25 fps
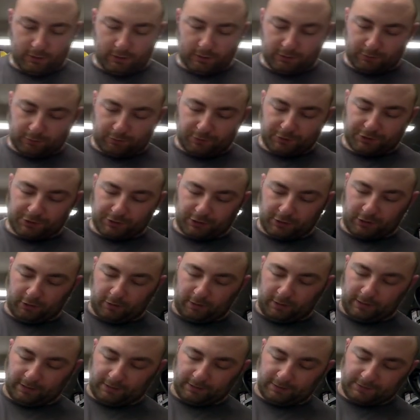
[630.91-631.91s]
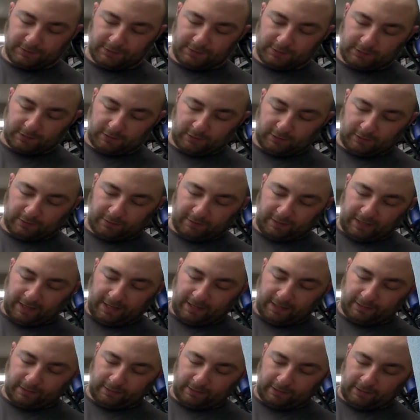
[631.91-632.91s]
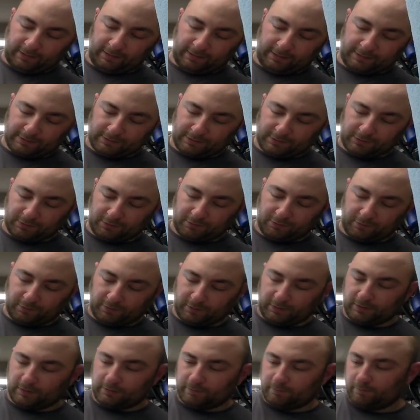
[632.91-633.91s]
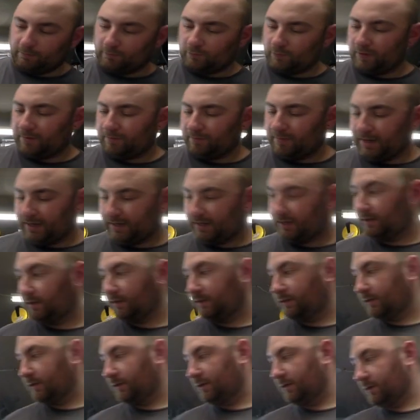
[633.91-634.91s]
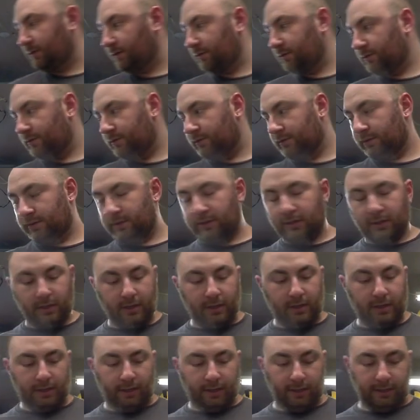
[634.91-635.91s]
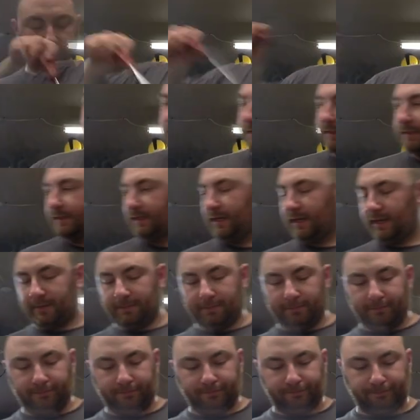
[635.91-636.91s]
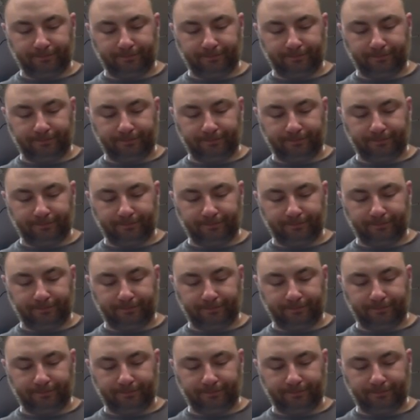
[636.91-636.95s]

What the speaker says: So we're just gonna go ahead and install that and screw it right back in there. And like that.